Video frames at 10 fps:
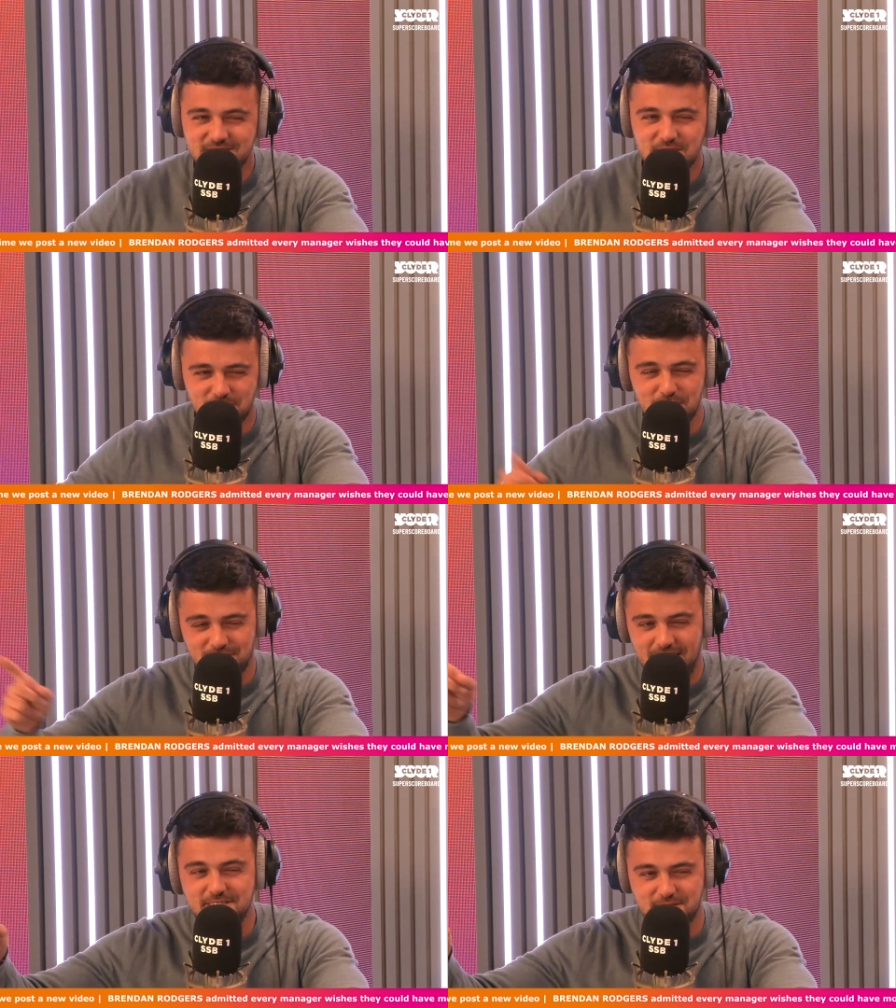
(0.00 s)
You thought
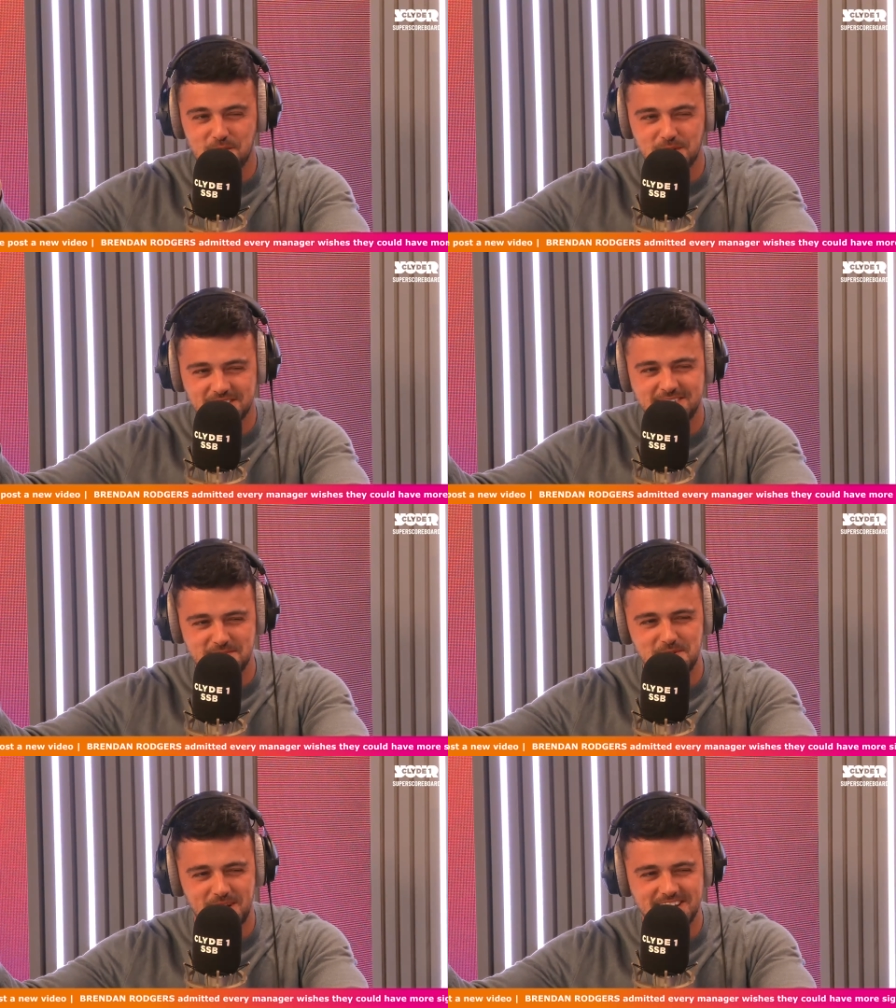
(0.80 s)
Frankfurt were the team
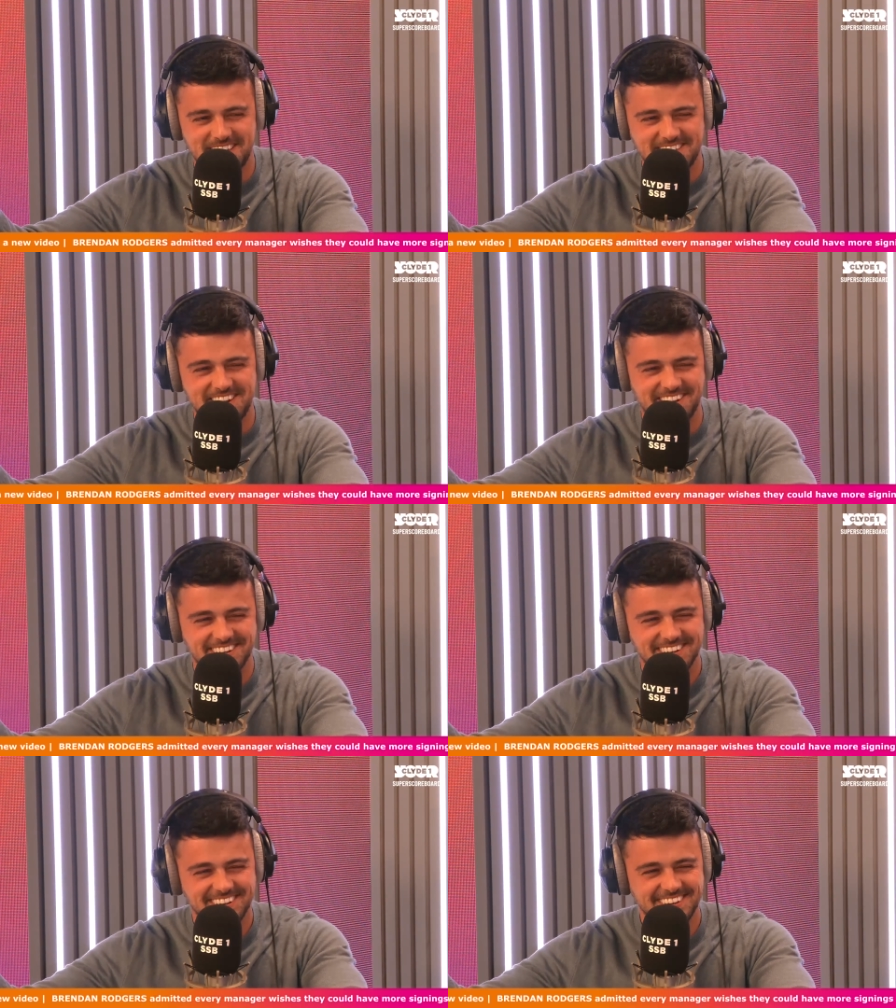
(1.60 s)
in white, didn't you?
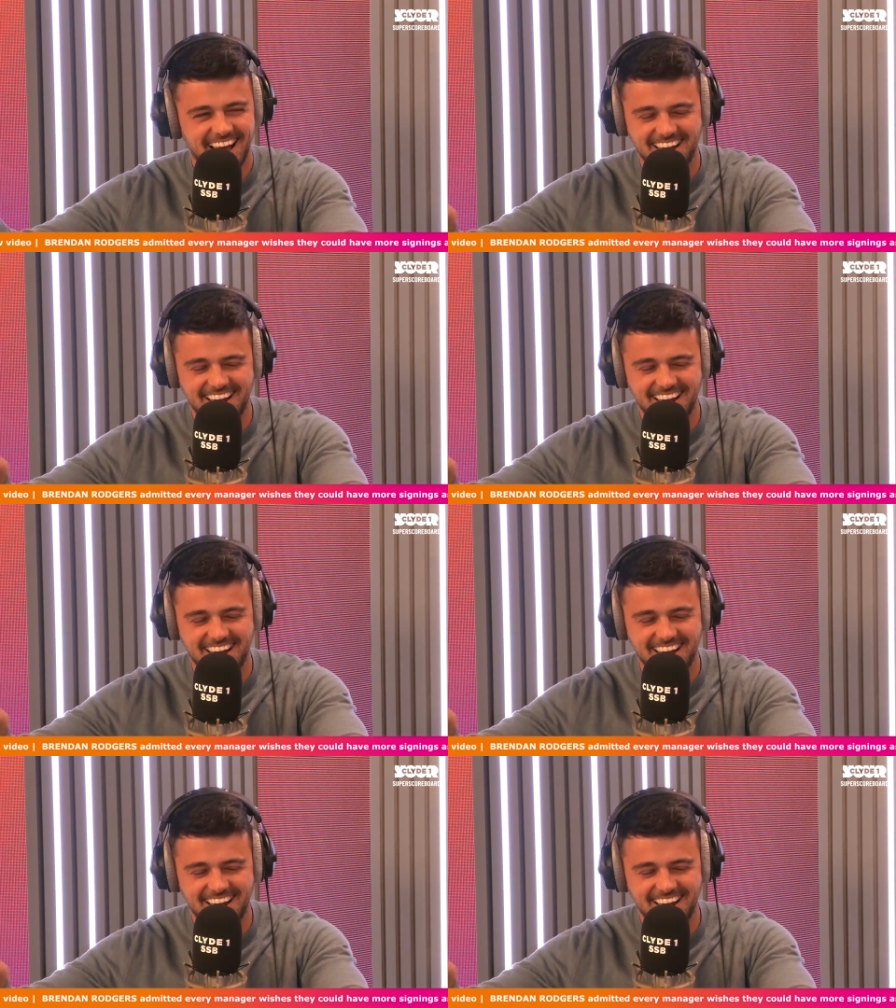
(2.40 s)
I